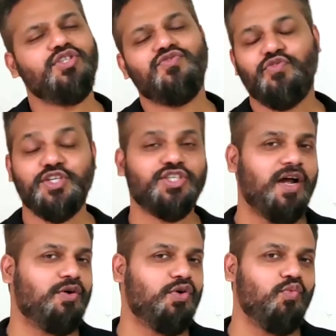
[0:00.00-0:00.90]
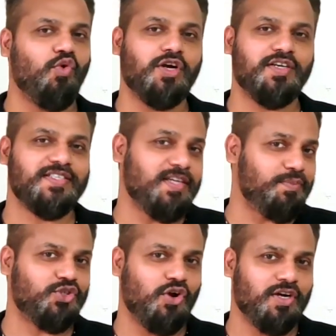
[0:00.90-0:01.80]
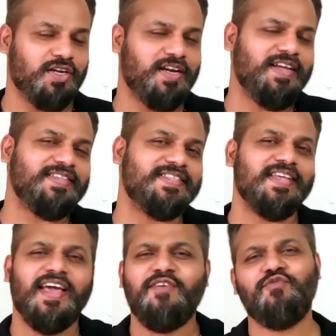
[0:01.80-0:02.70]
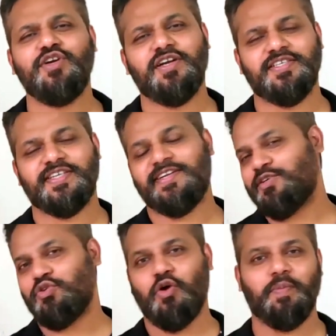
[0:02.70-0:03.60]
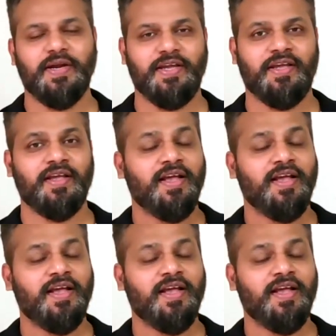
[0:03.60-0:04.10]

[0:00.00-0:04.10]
this fish out of water subgenre lends effortlessly to comedy,